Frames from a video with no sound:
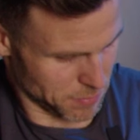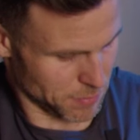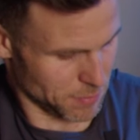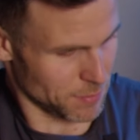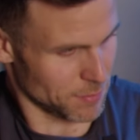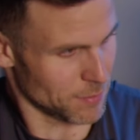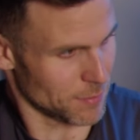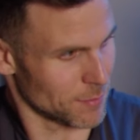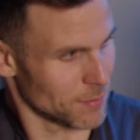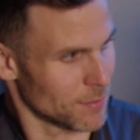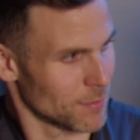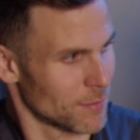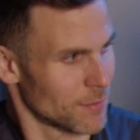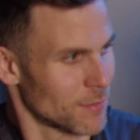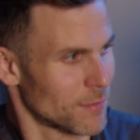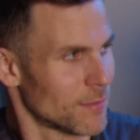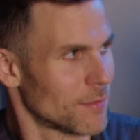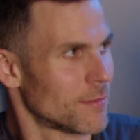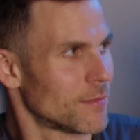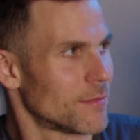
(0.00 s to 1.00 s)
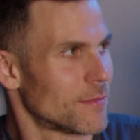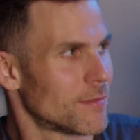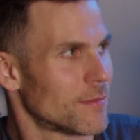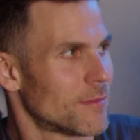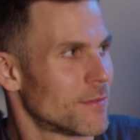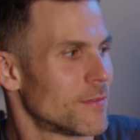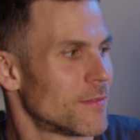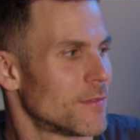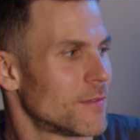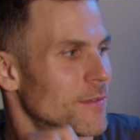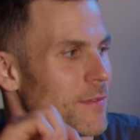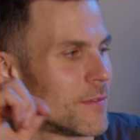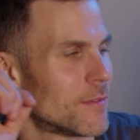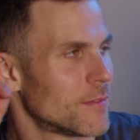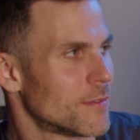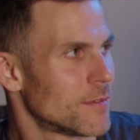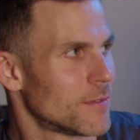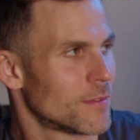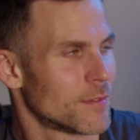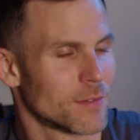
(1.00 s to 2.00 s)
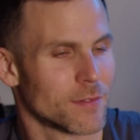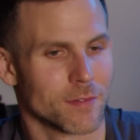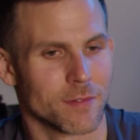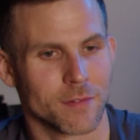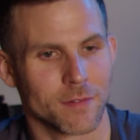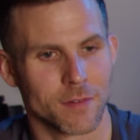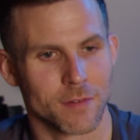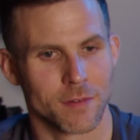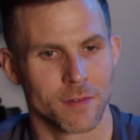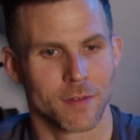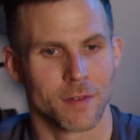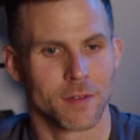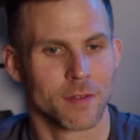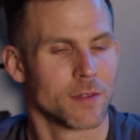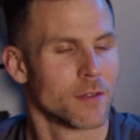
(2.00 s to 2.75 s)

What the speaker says: The person shown says nothing.